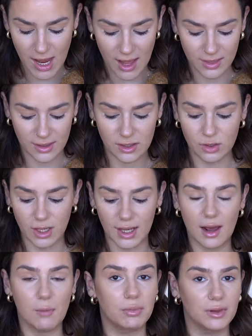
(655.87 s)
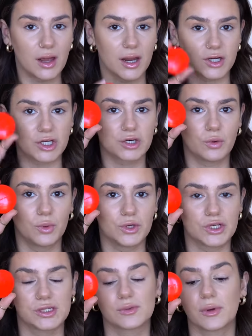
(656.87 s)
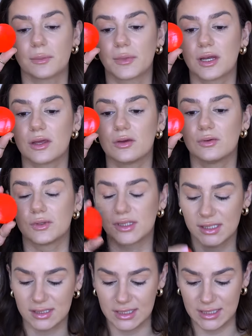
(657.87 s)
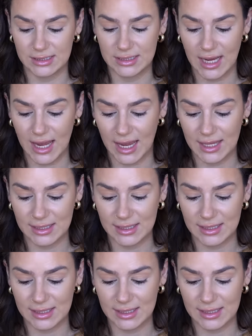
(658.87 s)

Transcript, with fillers: And then you get a blush, which is what I'm gonna use today.